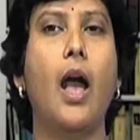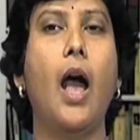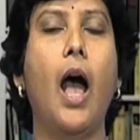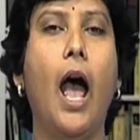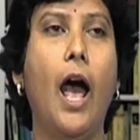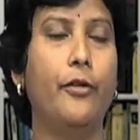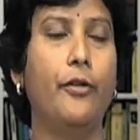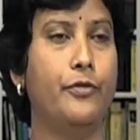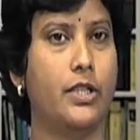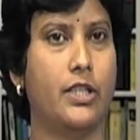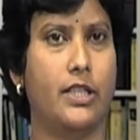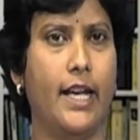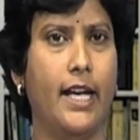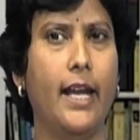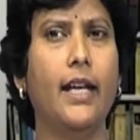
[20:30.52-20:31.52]
After
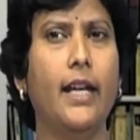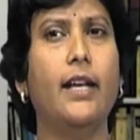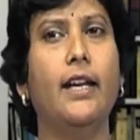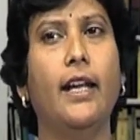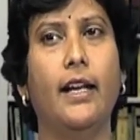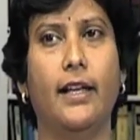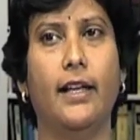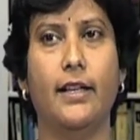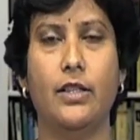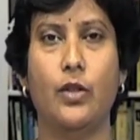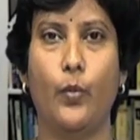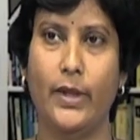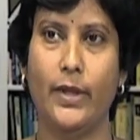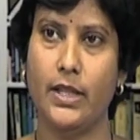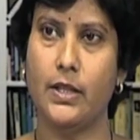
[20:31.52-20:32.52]
staying in England
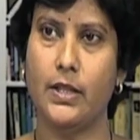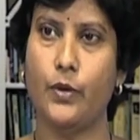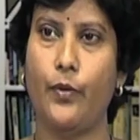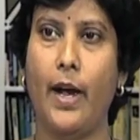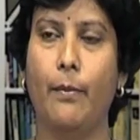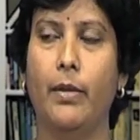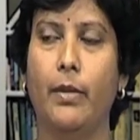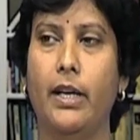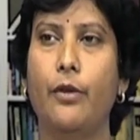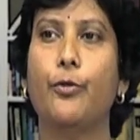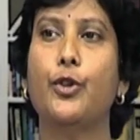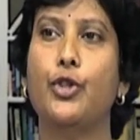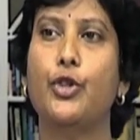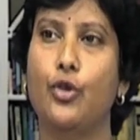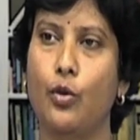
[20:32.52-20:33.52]
with his family for
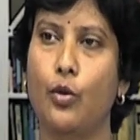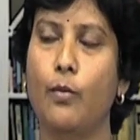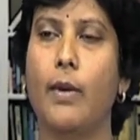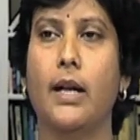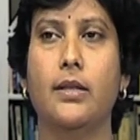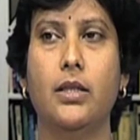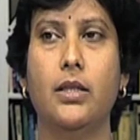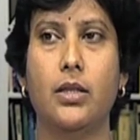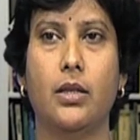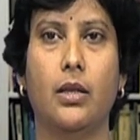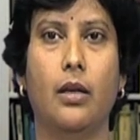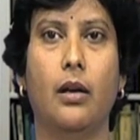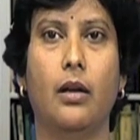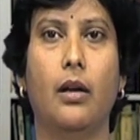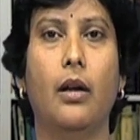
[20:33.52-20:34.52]
two months,
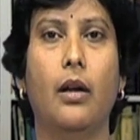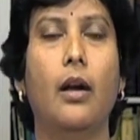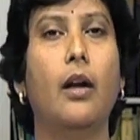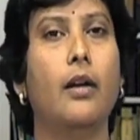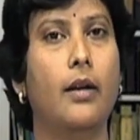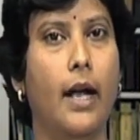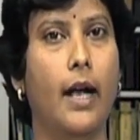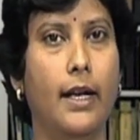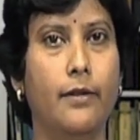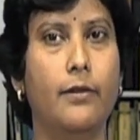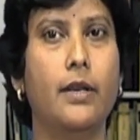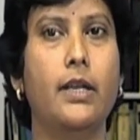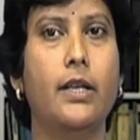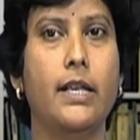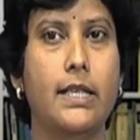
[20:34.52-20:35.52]

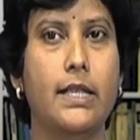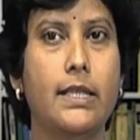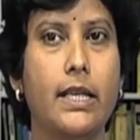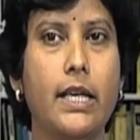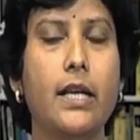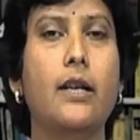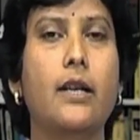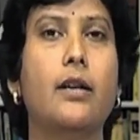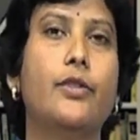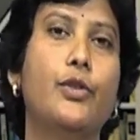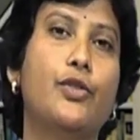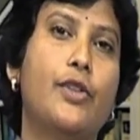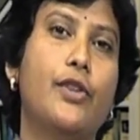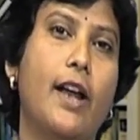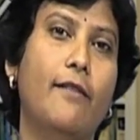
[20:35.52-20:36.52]
Gulliver is eager to
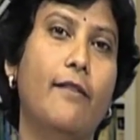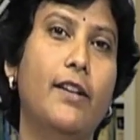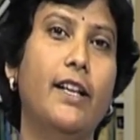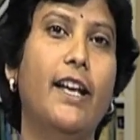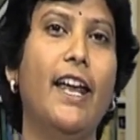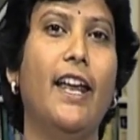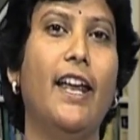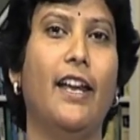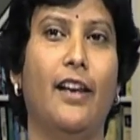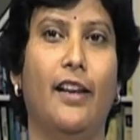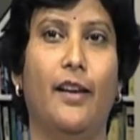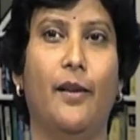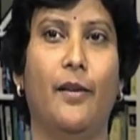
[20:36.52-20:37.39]
travel again.